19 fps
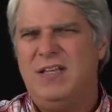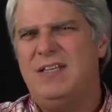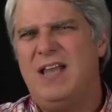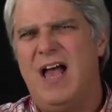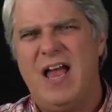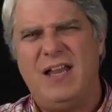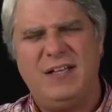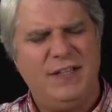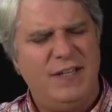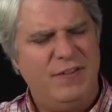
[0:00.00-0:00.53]

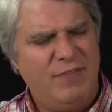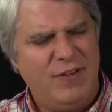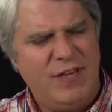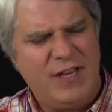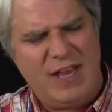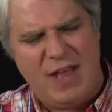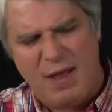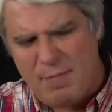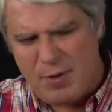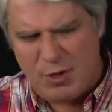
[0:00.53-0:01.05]
non-living
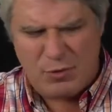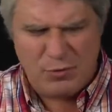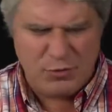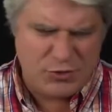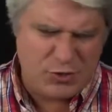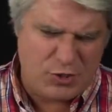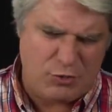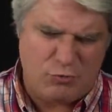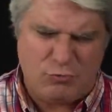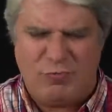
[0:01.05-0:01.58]

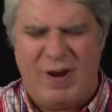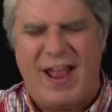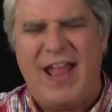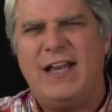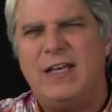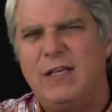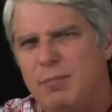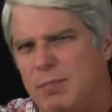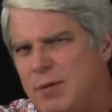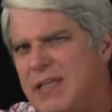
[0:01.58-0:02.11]
chemicals could
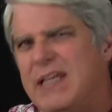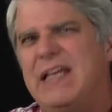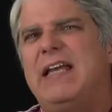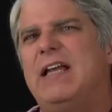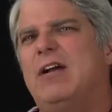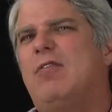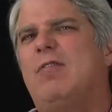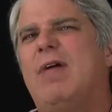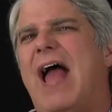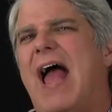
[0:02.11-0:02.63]
randomly
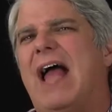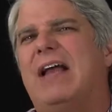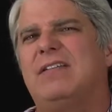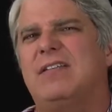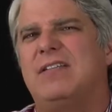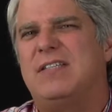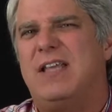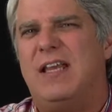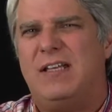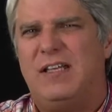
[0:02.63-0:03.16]
interact
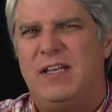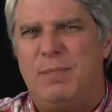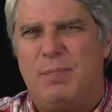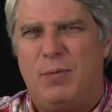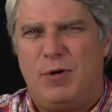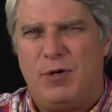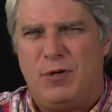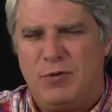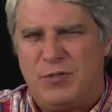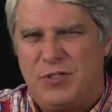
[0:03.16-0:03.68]
to suddenly
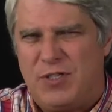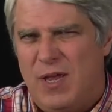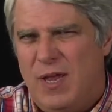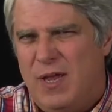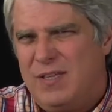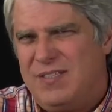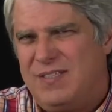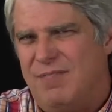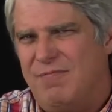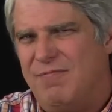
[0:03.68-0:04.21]
produce
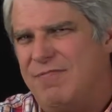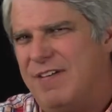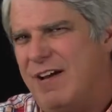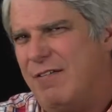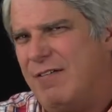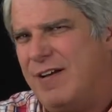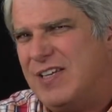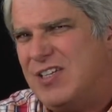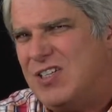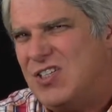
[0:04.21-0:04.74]
some
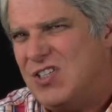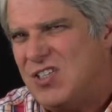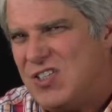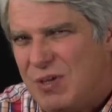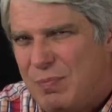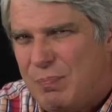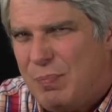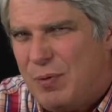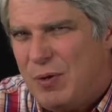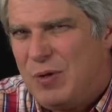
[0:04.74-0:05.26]
very
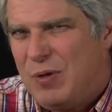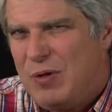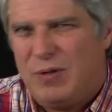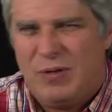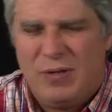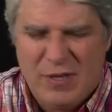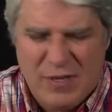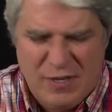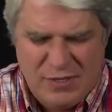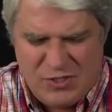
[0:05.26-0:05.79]

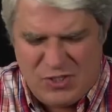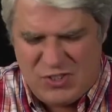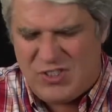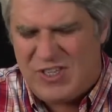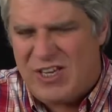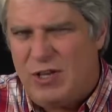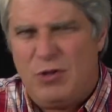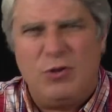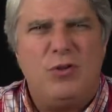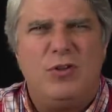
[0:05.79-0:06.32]
simple
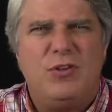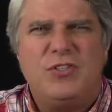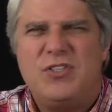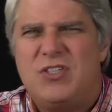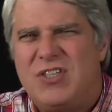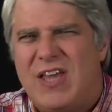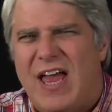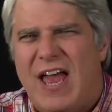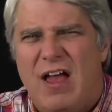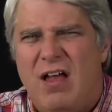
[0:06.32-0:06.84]
single
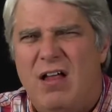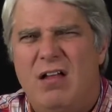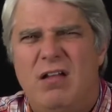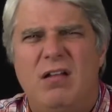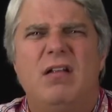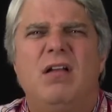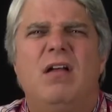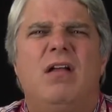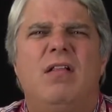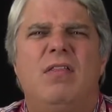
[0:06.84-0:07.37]

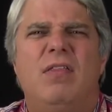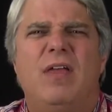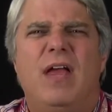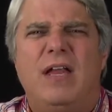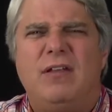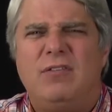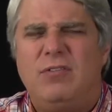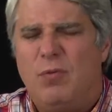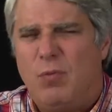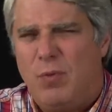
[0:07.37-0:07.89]
cell
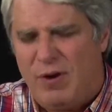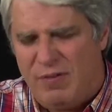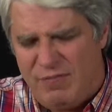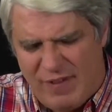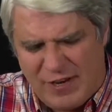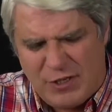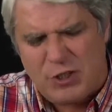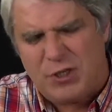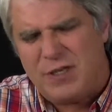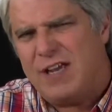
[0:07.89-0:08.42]
that would
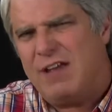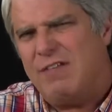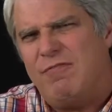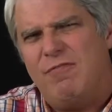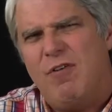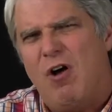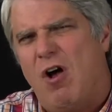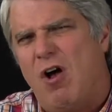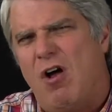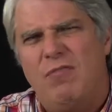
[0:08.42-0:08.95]
eventually
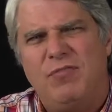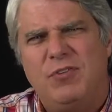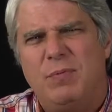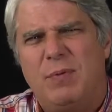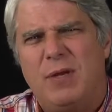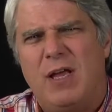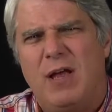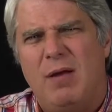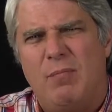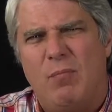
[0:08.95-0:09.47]
evolve to
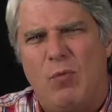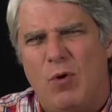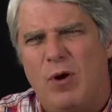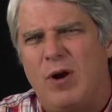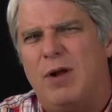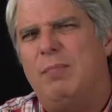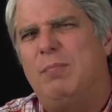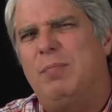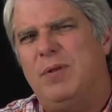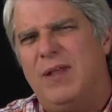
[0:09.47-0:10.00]
become more
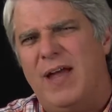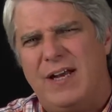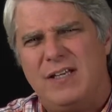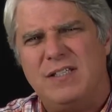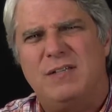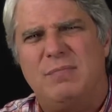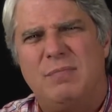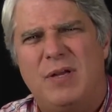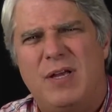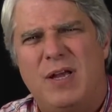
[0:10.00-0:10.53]

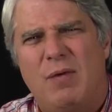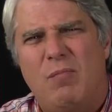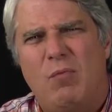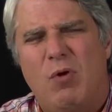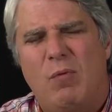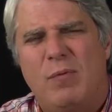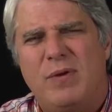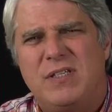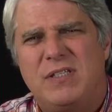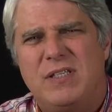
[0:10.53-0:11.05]
complex and become
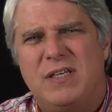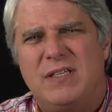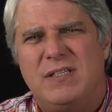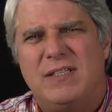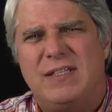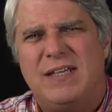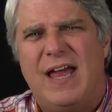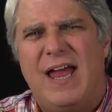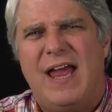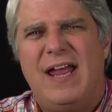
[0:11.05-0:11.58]
what we see
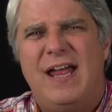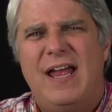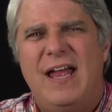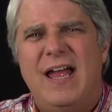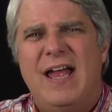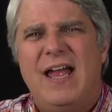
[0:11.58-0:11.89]
today.